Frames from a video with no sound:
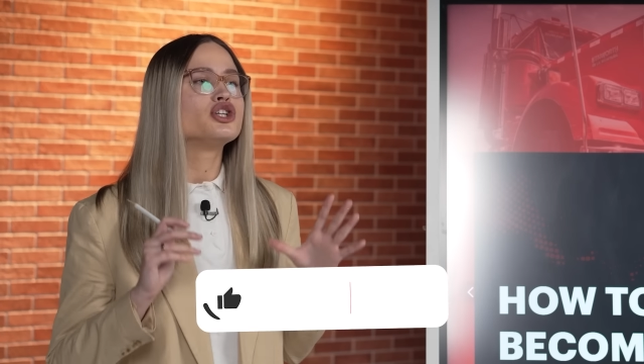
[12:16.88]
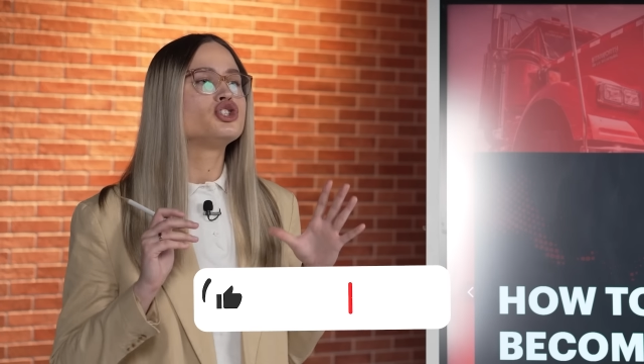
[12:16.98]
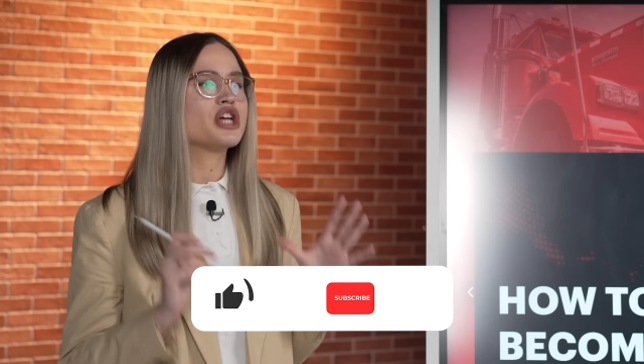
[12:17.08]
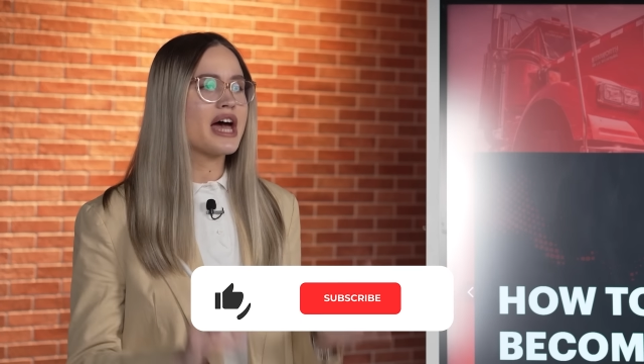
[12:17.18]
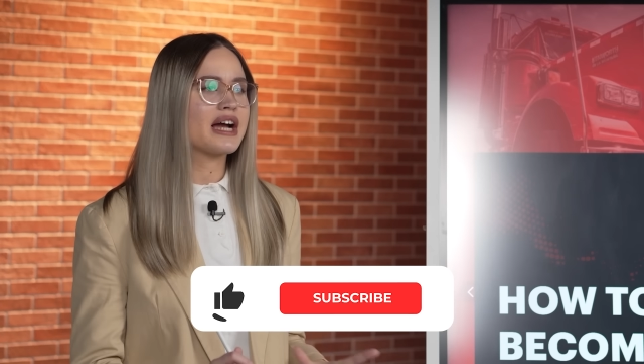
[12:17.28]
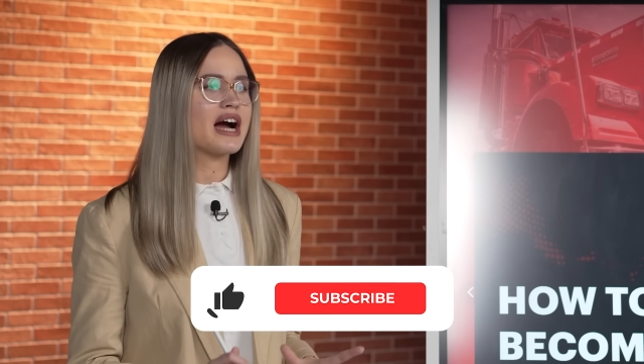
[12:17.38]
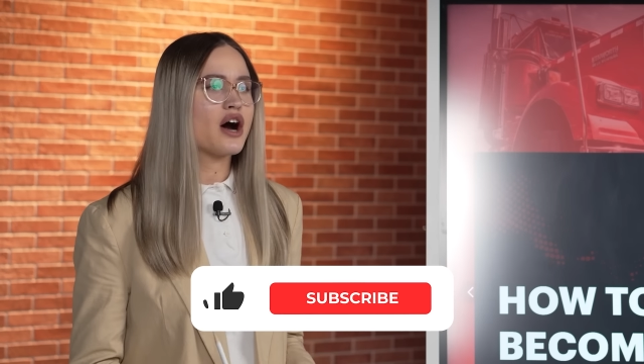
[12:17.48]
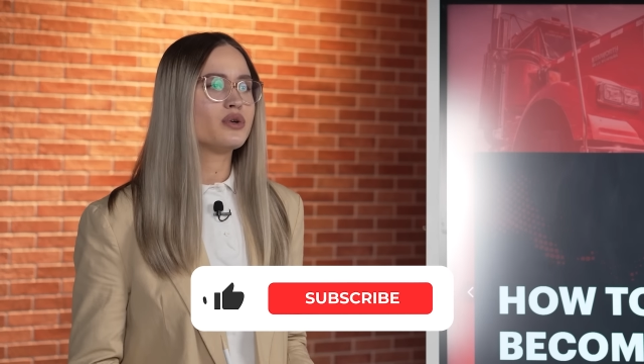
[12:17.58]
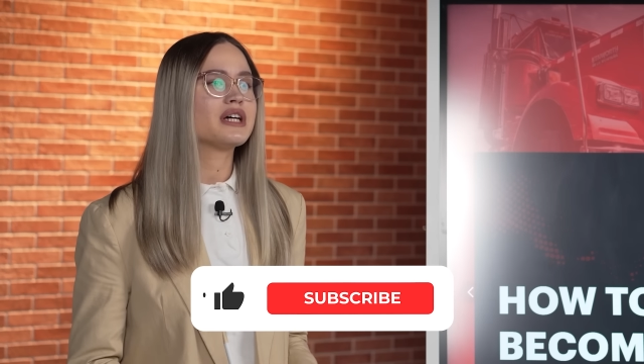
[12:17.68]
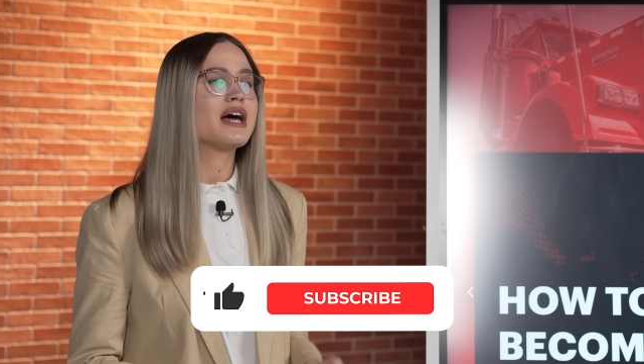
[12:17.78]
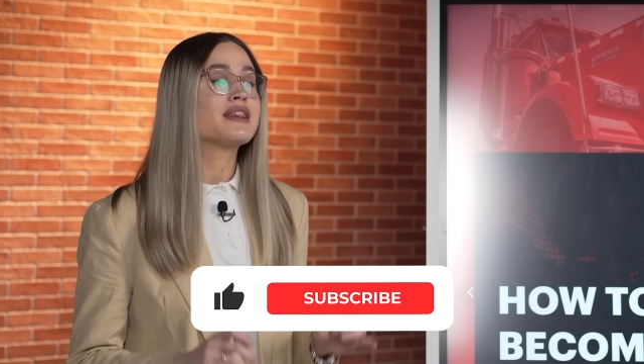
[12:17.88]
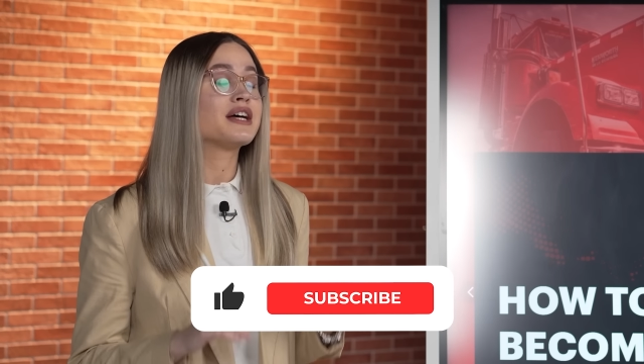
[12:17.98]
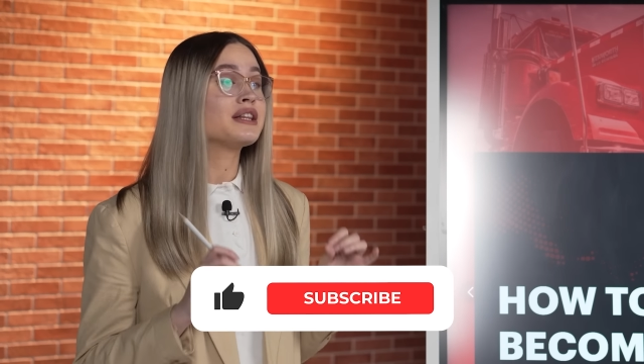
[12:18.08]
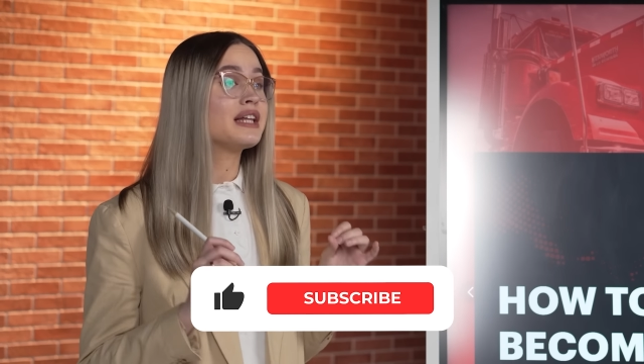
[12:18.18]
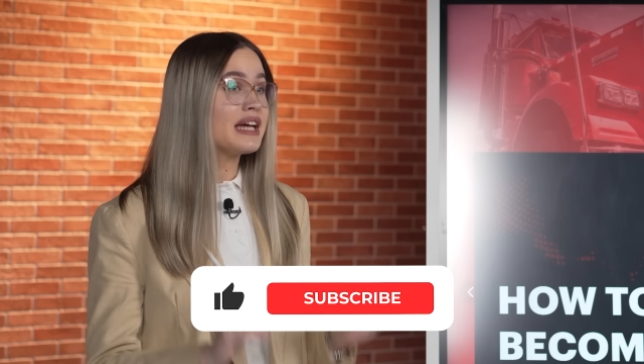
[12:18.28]
check out
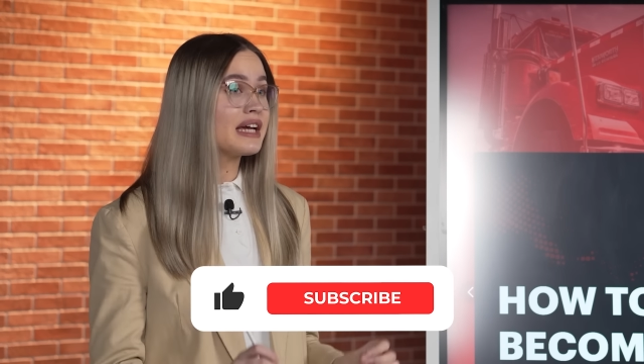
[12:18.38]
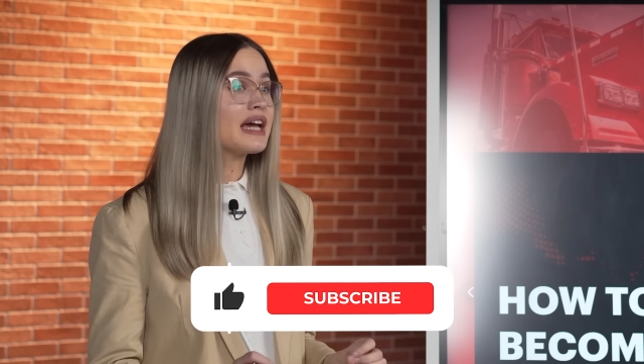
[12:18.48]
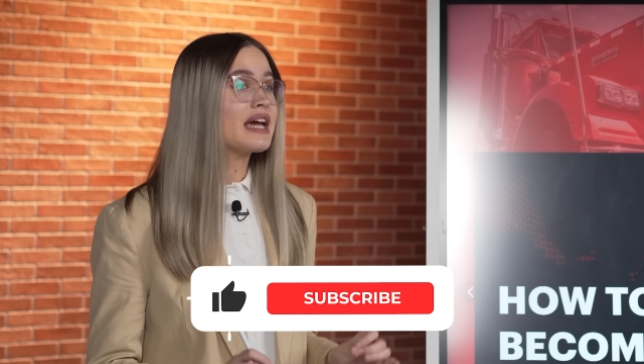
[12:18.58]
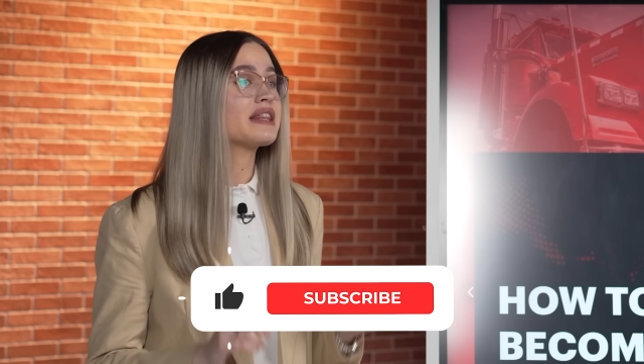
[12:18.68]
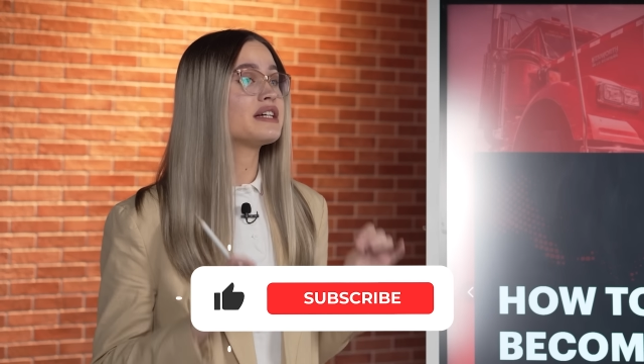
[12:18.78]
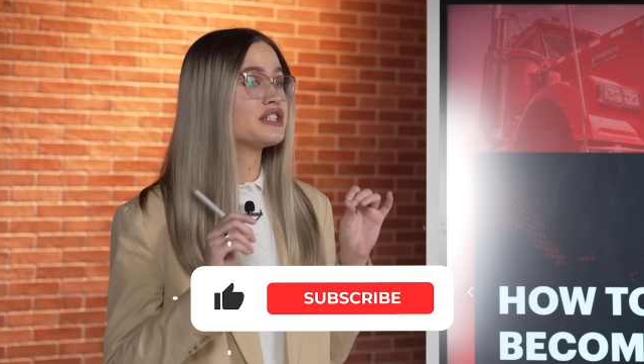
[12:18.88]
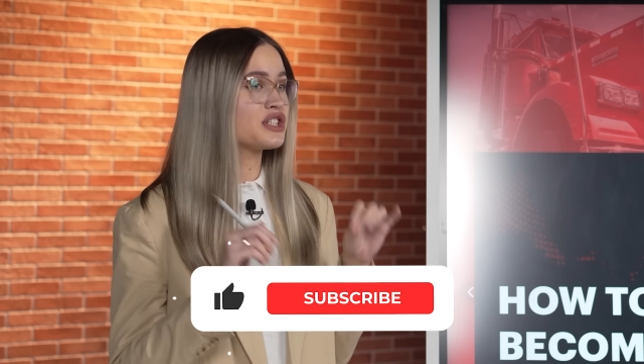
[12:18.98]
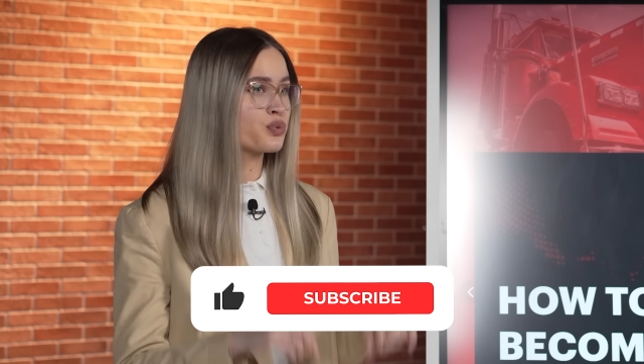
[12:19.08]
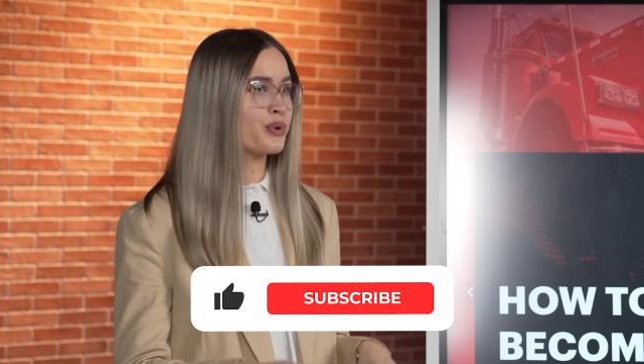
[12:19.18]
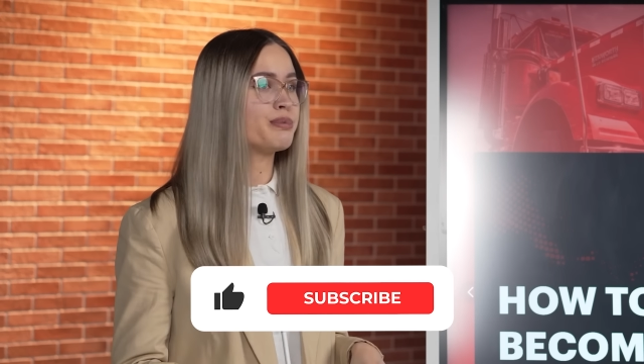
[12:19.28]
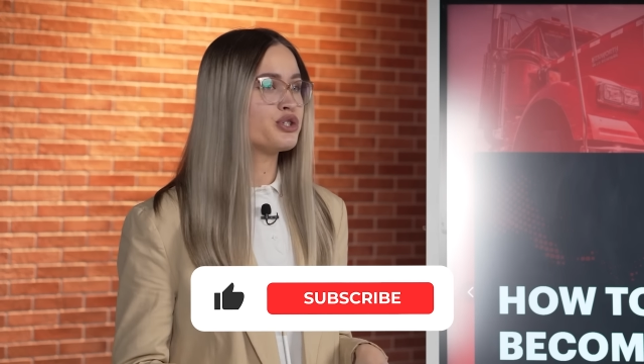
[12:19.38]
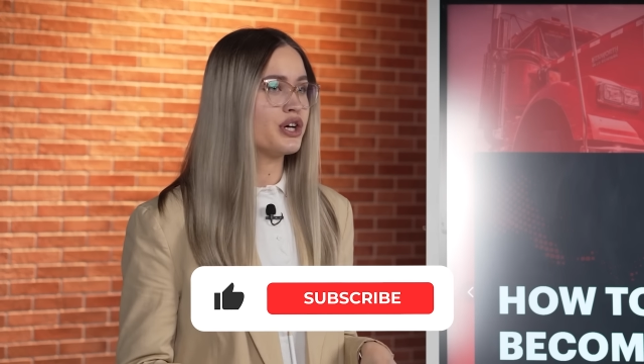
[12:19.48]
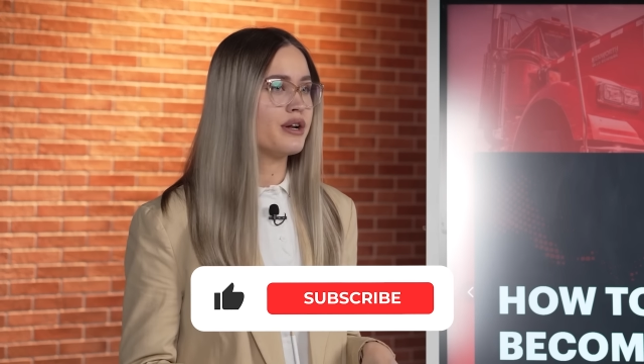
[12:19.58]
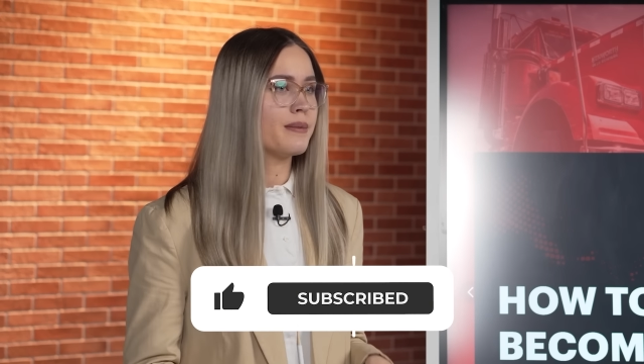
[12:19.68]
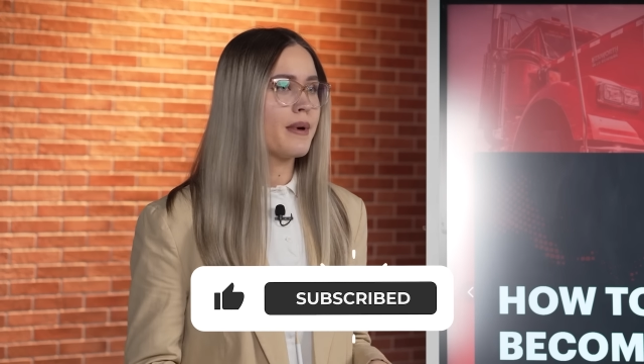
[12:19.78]
the link in the
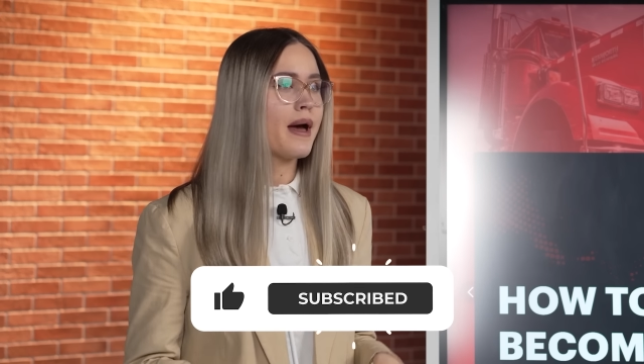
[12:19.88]
description,